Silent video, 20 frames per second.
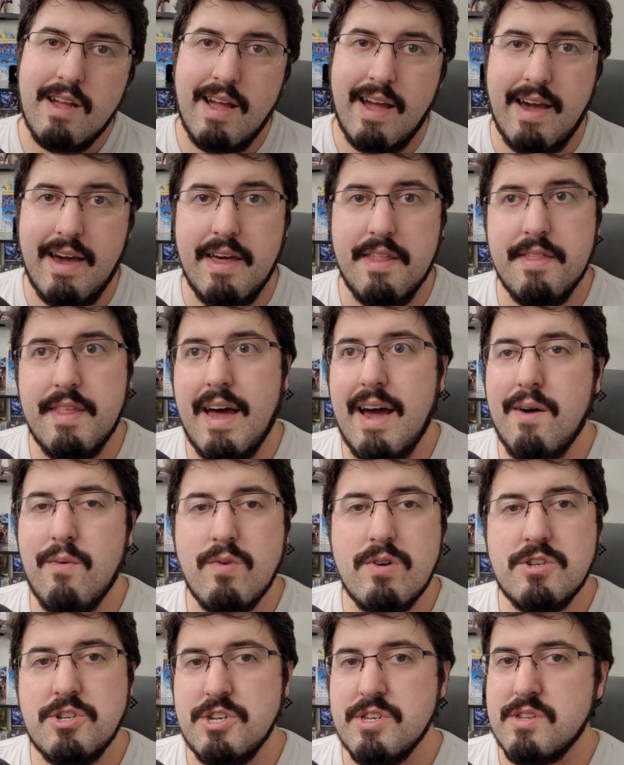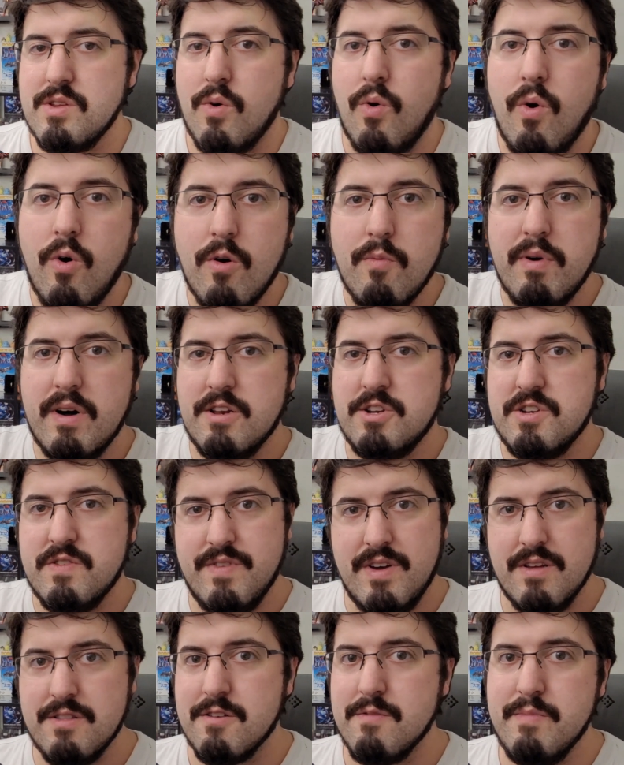And that was just a whole bunch of
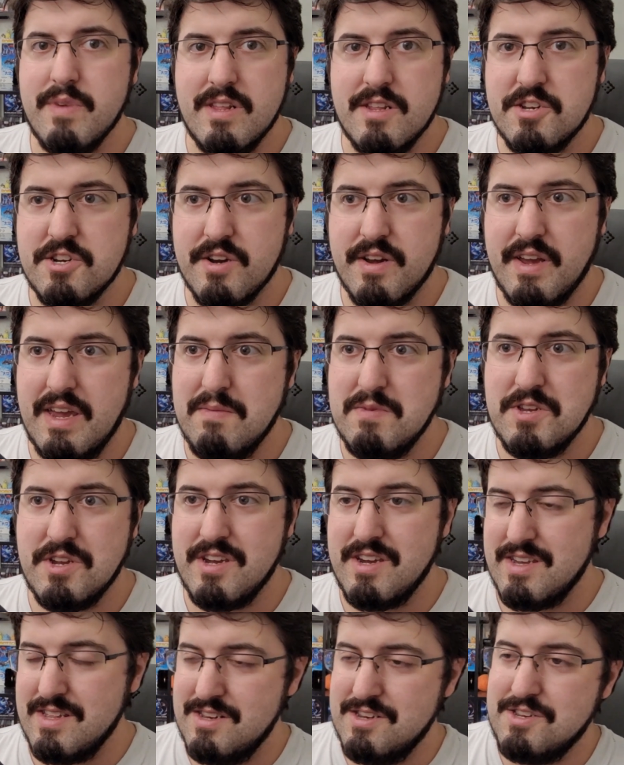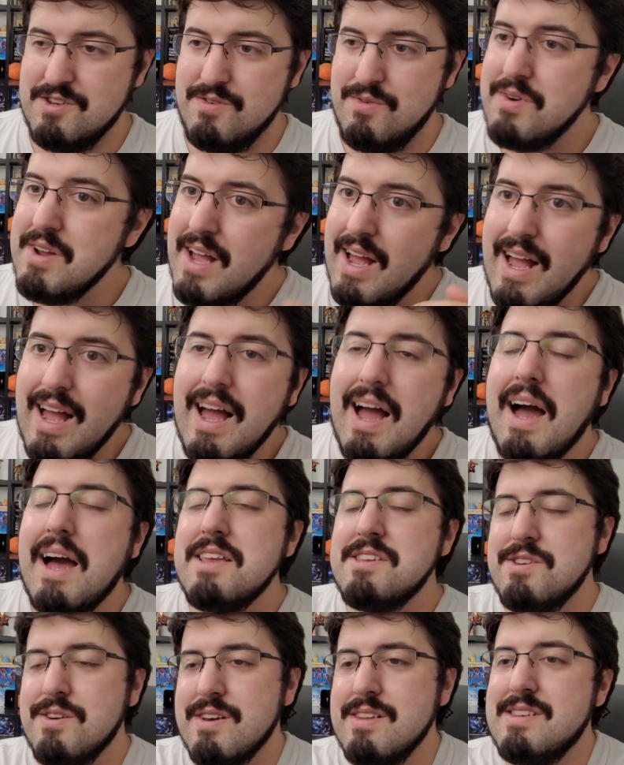other miniature games you can get into.
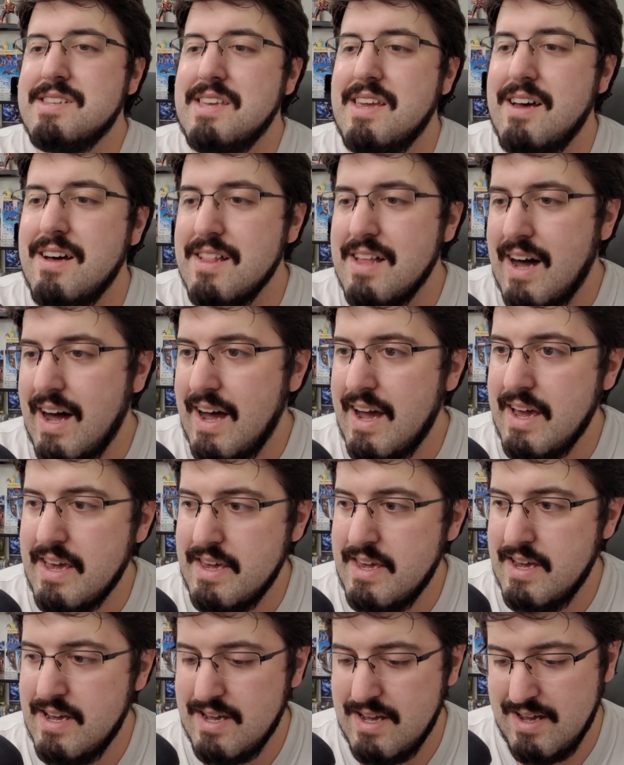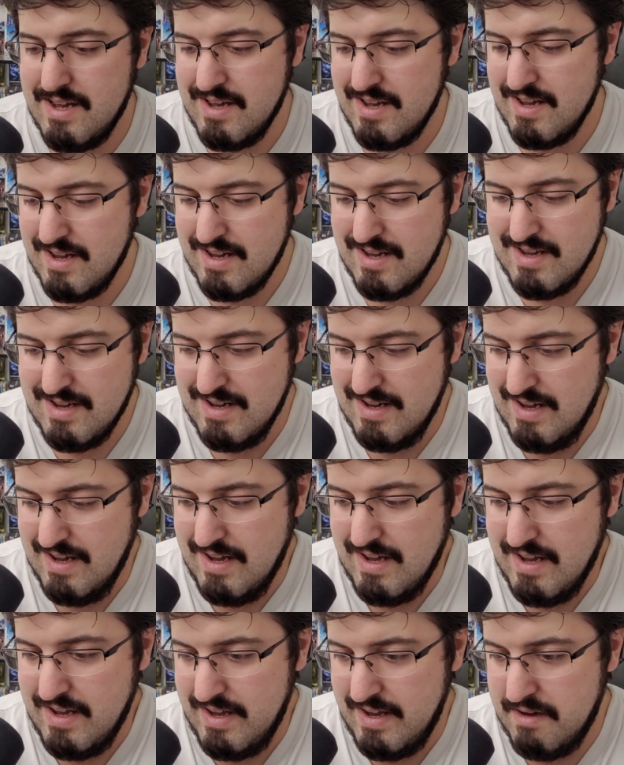As you can tell, I
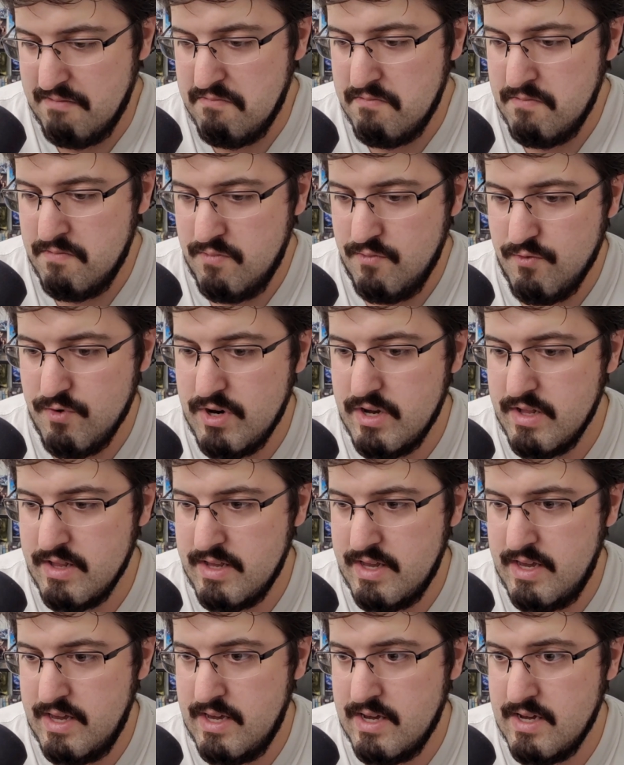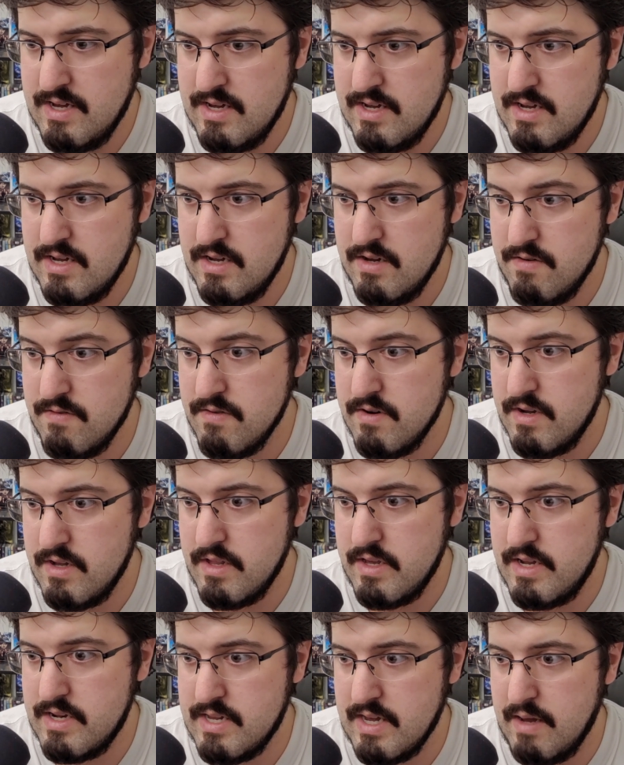am really,
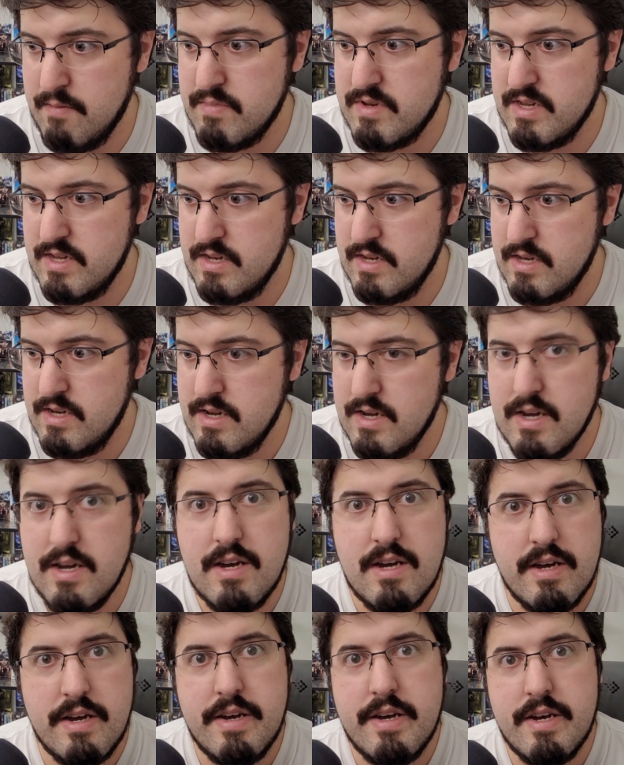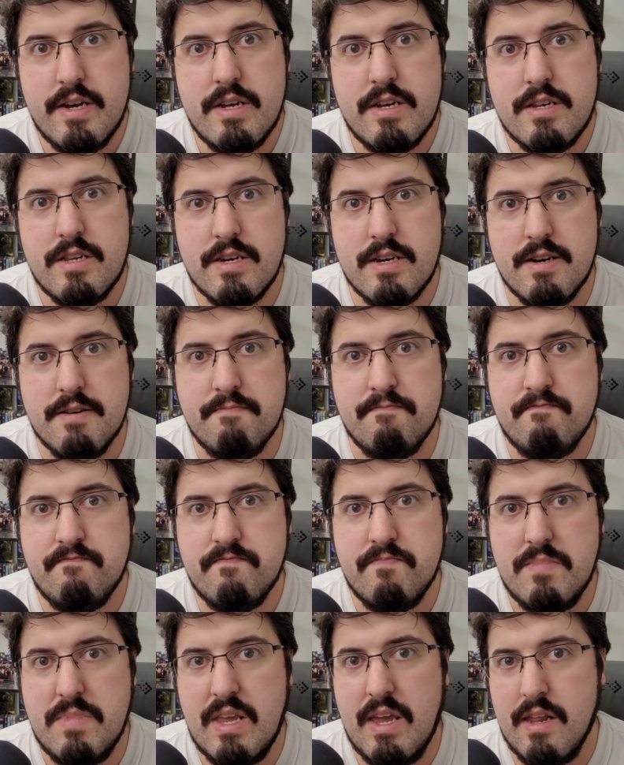really tempted to
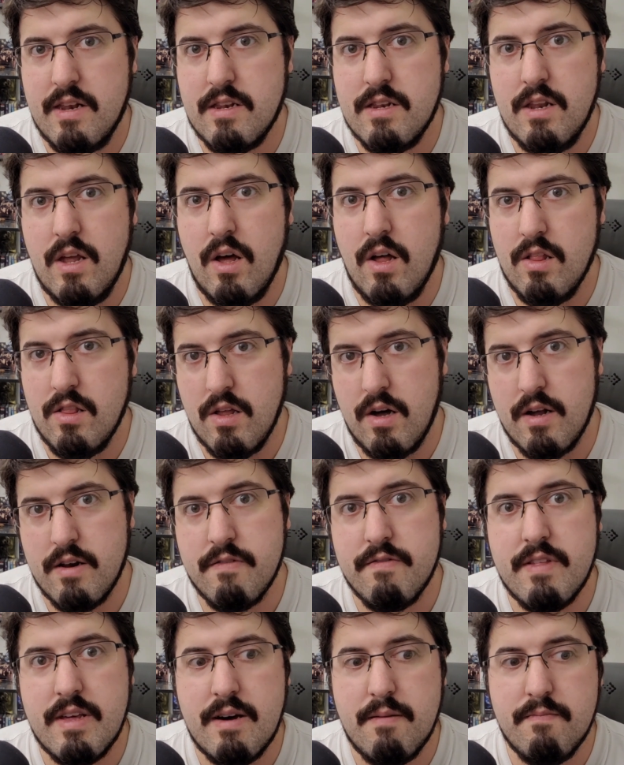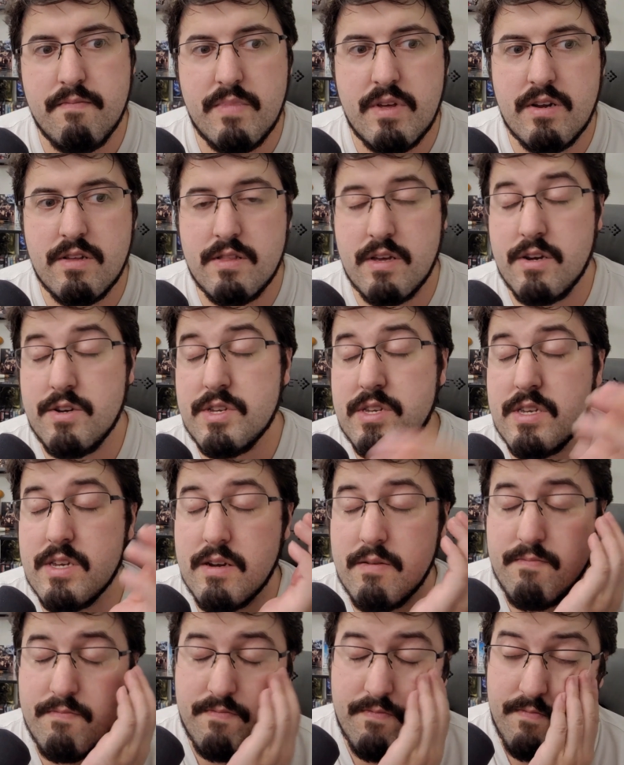get a lot of them. There's
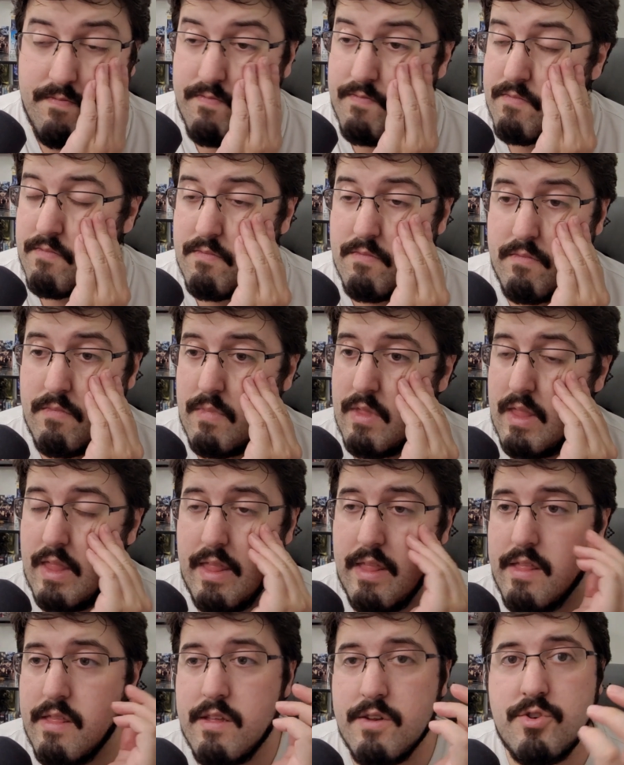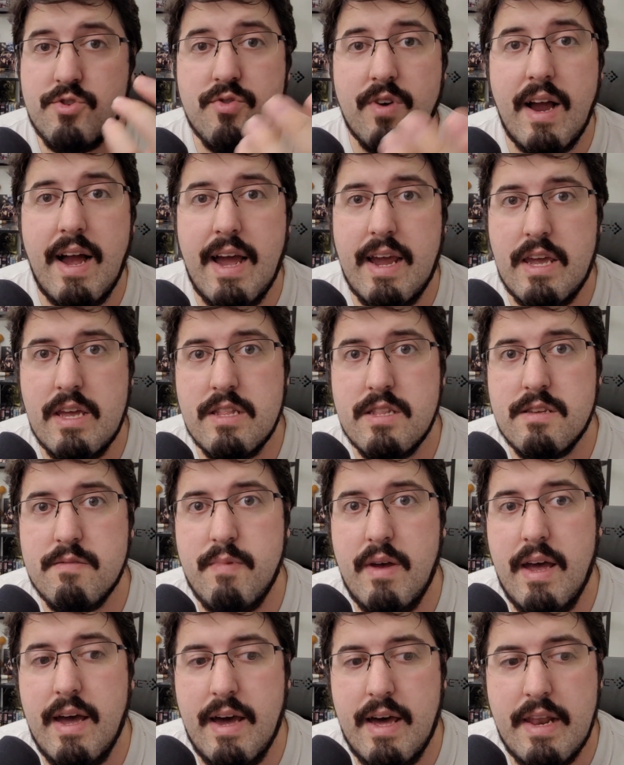some... The dragons,
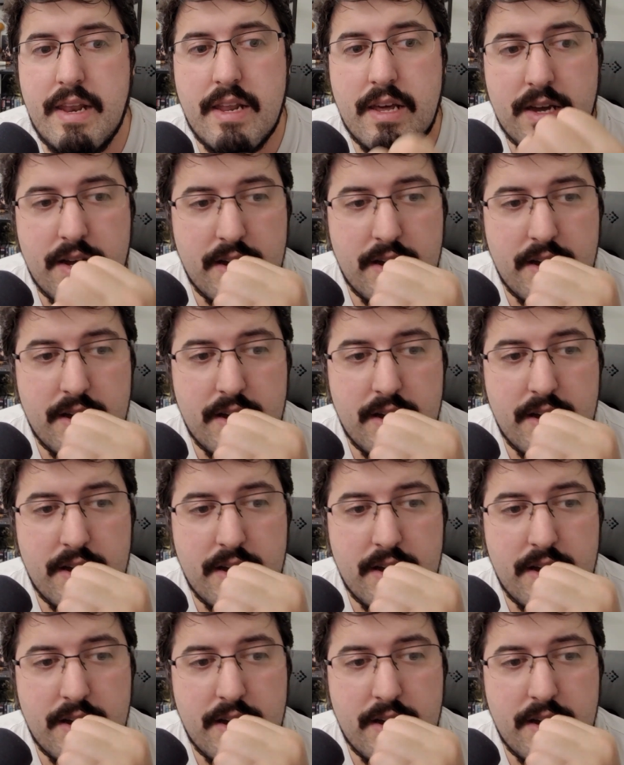man.